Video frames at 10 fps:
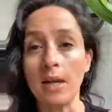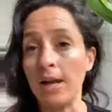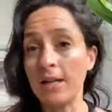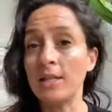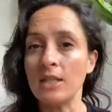
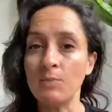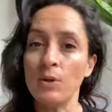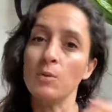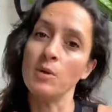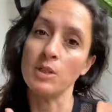yeah, I guess the
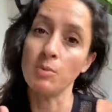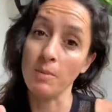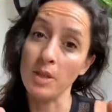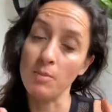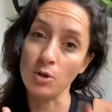spirit world is
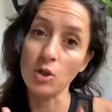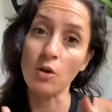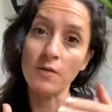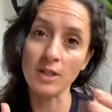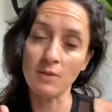probably the most
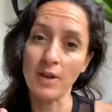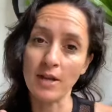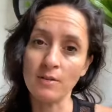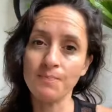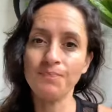obvious
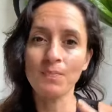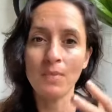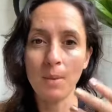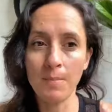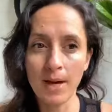veil,
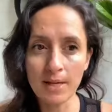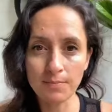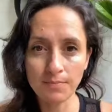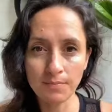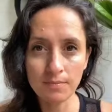
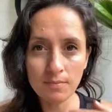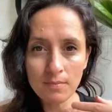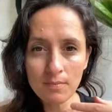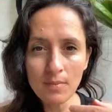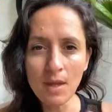but
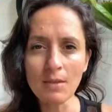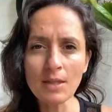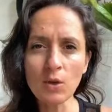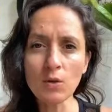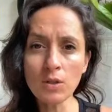
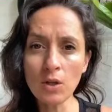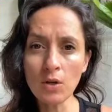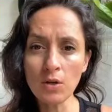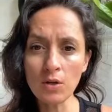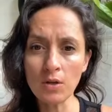there's
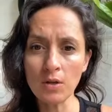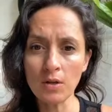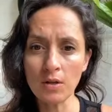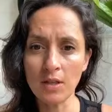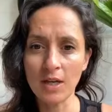also,
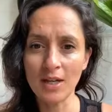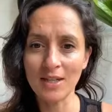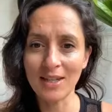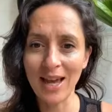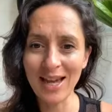
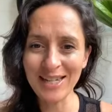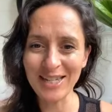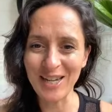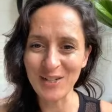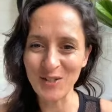hey
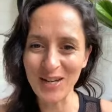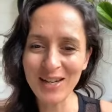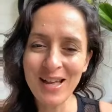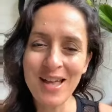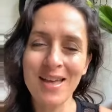
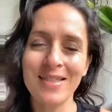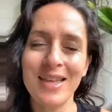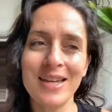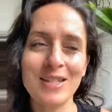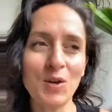Chandra,
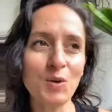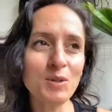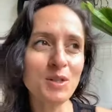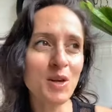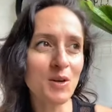there's
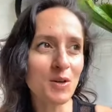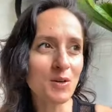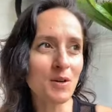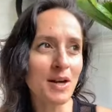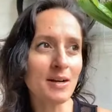
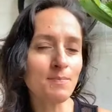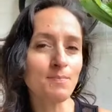also